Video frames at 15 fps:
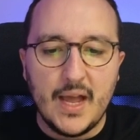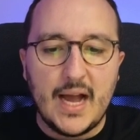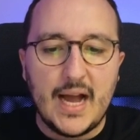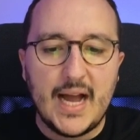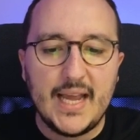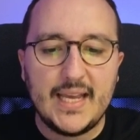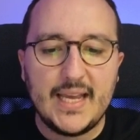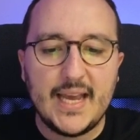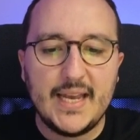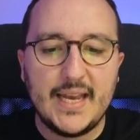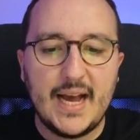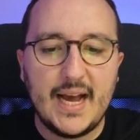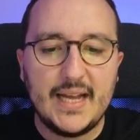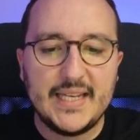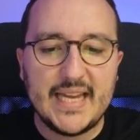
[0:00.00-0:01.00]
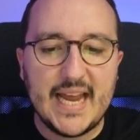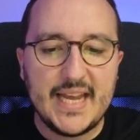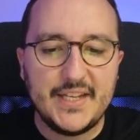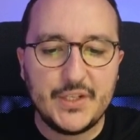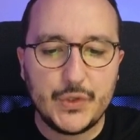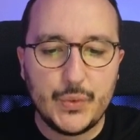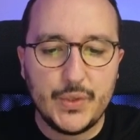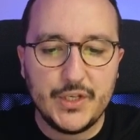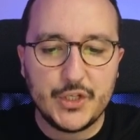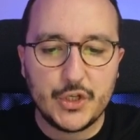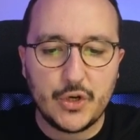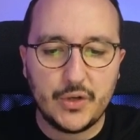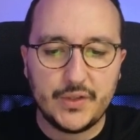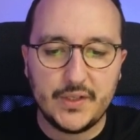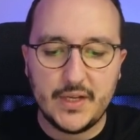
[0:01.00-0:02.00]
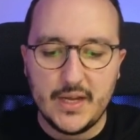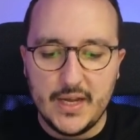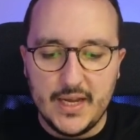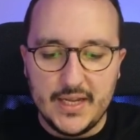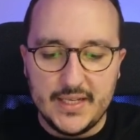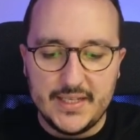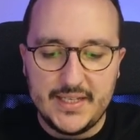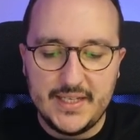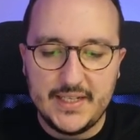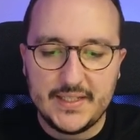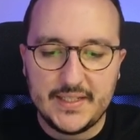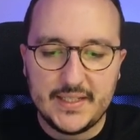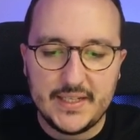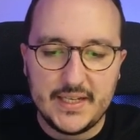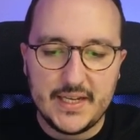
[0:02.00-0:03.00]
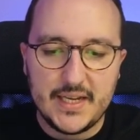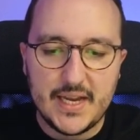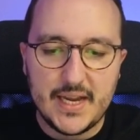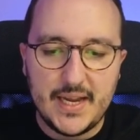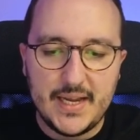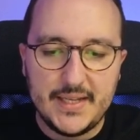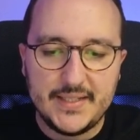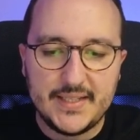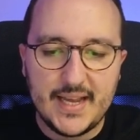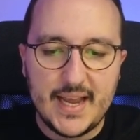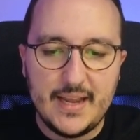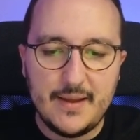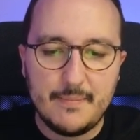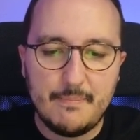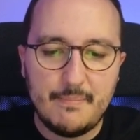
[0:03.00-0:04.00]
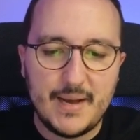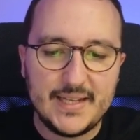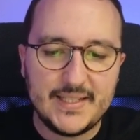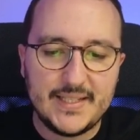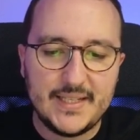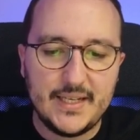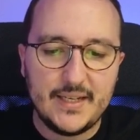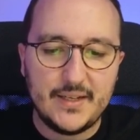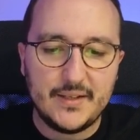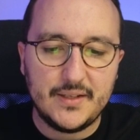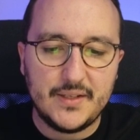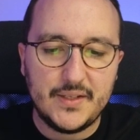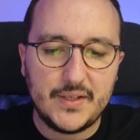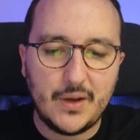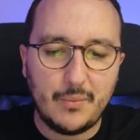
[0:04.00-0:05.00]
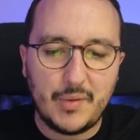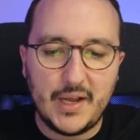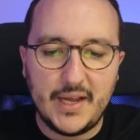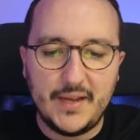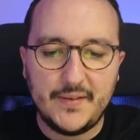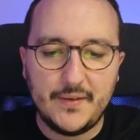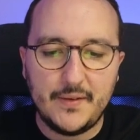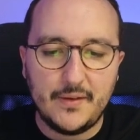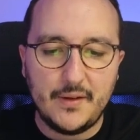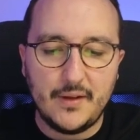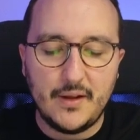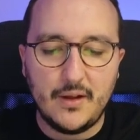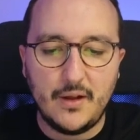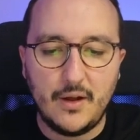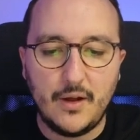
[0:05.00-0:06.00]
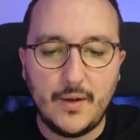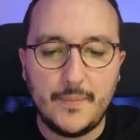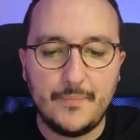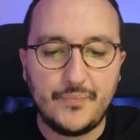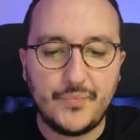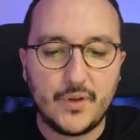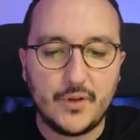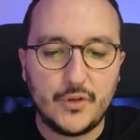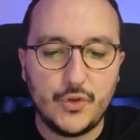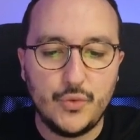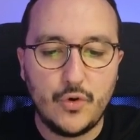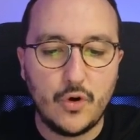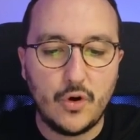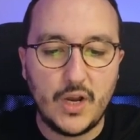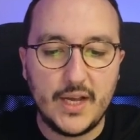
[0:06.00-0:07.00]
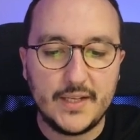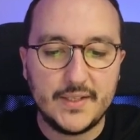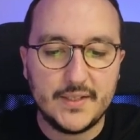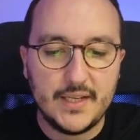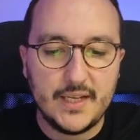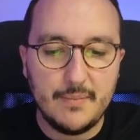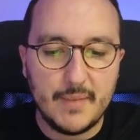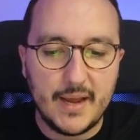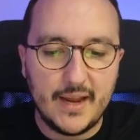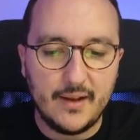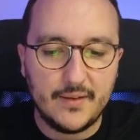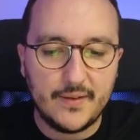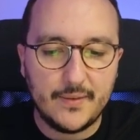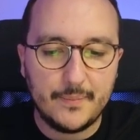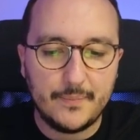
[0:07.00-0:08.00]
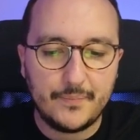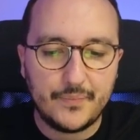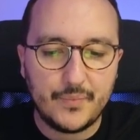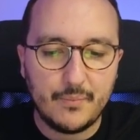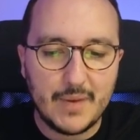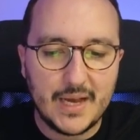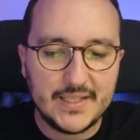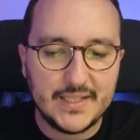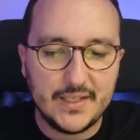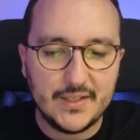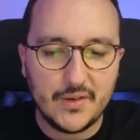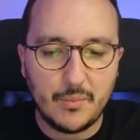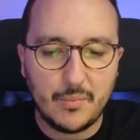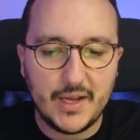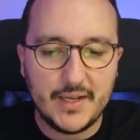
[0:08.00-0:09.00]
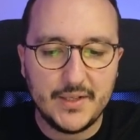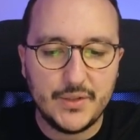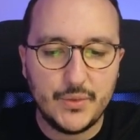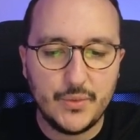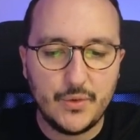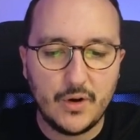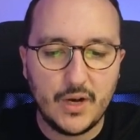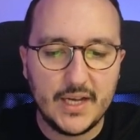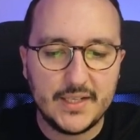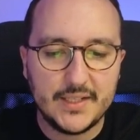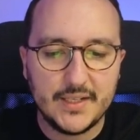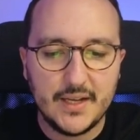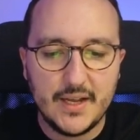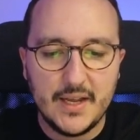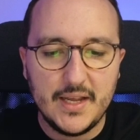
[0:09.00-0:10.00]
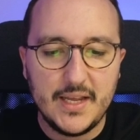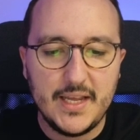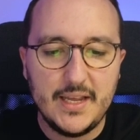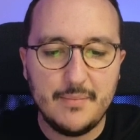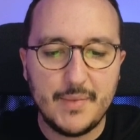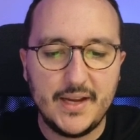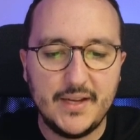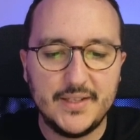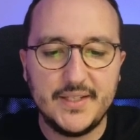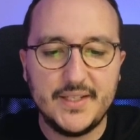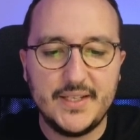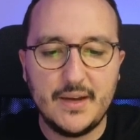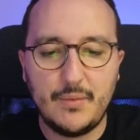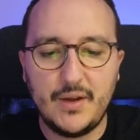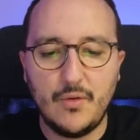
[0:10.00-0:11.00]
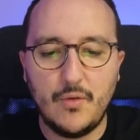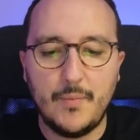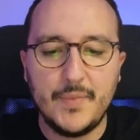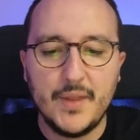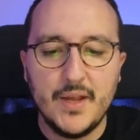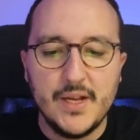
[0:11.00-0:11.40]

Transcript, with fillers: I can add a screenshot. This is a basic template um, to collect emails. Basic template to collect emails. There we go.